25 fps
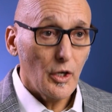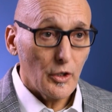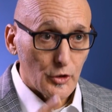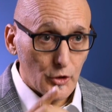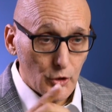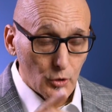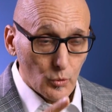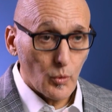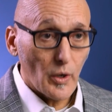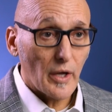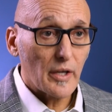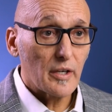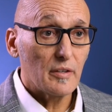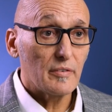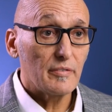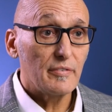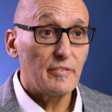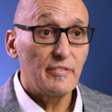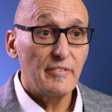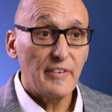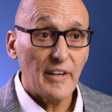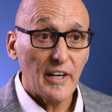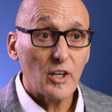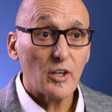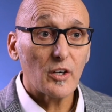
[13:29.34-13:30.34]
you run a
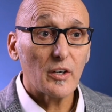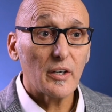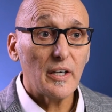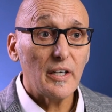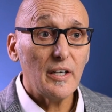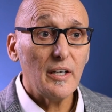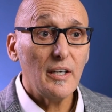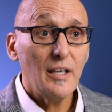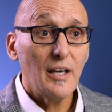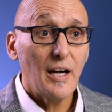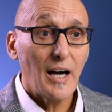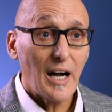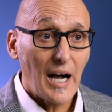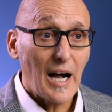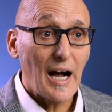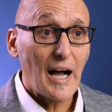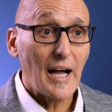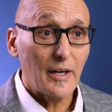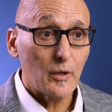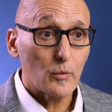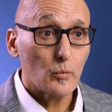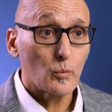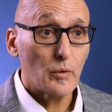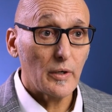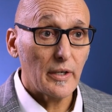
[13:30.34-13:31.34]
very high
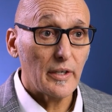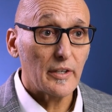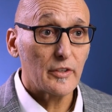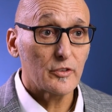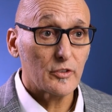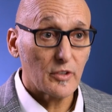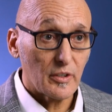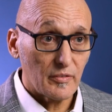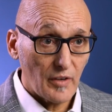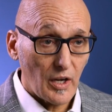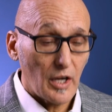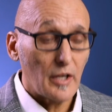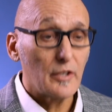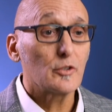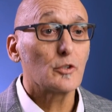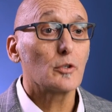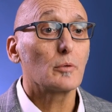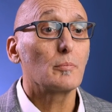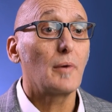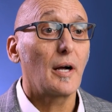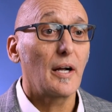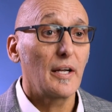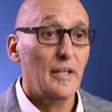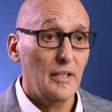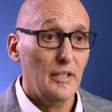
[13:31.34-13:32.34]
risk of
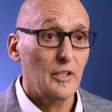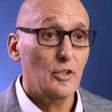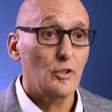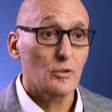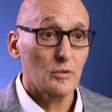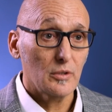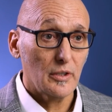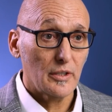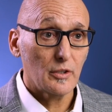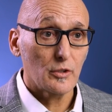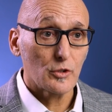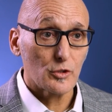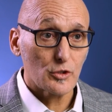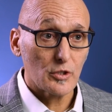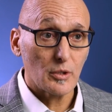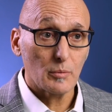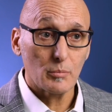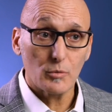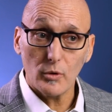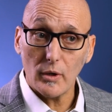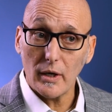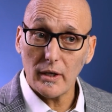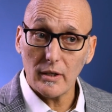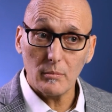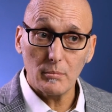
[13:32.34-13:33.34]
undermining your leadership
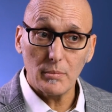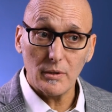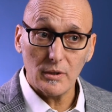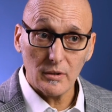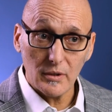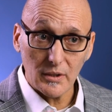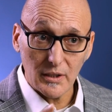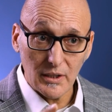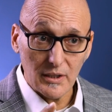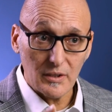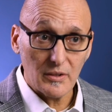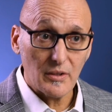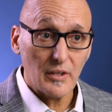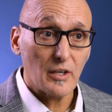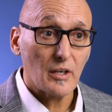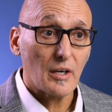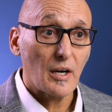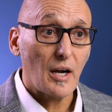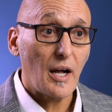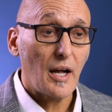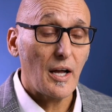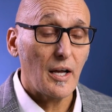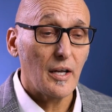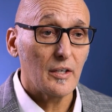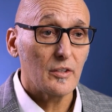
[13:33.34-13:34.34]
credibility in their
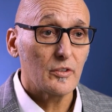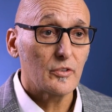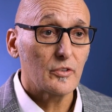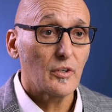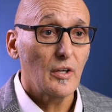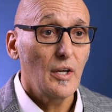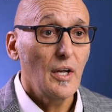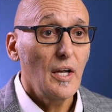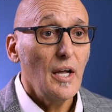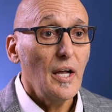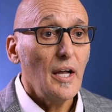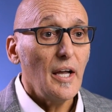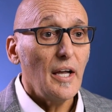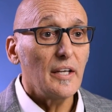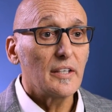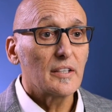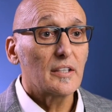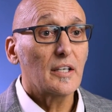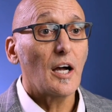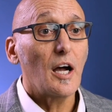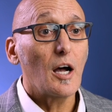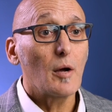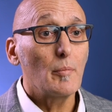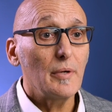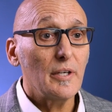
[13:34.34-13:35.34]
eyes and
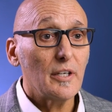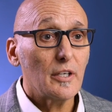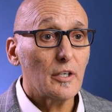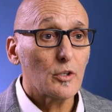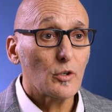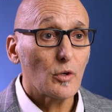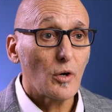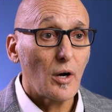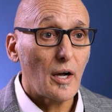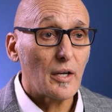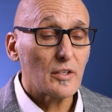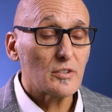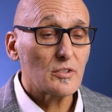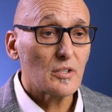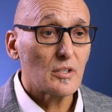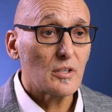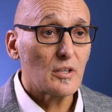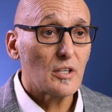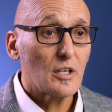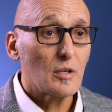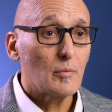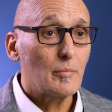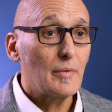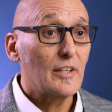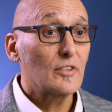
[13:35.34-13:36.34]
coming across to
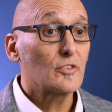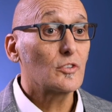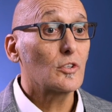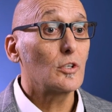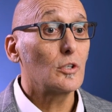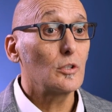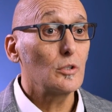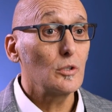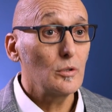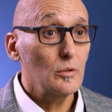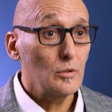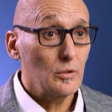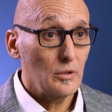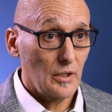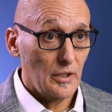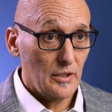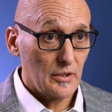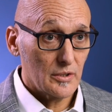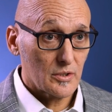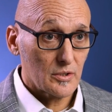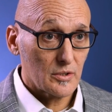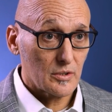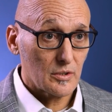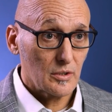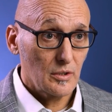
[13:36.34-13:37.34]
them as
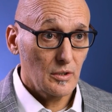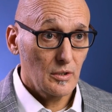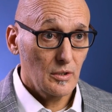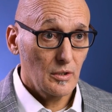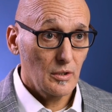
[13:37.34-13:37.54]
clueless,